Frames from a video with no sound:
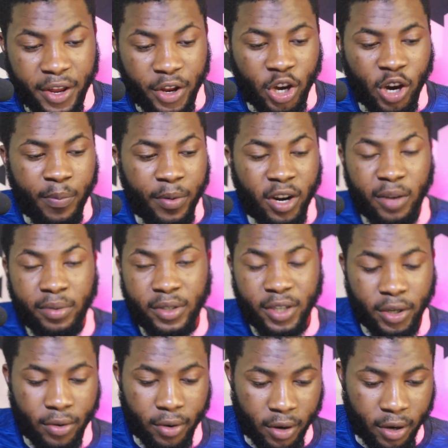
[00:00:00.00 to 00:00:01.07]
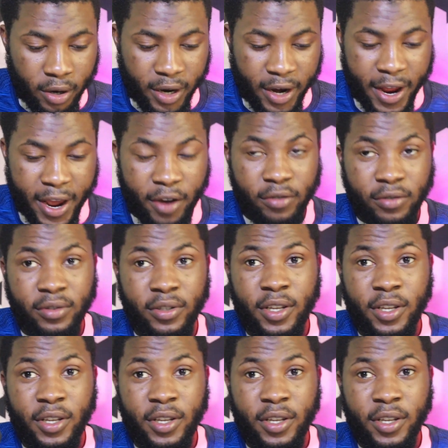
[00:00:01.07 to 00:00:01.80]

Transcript: You open up to the Quran now.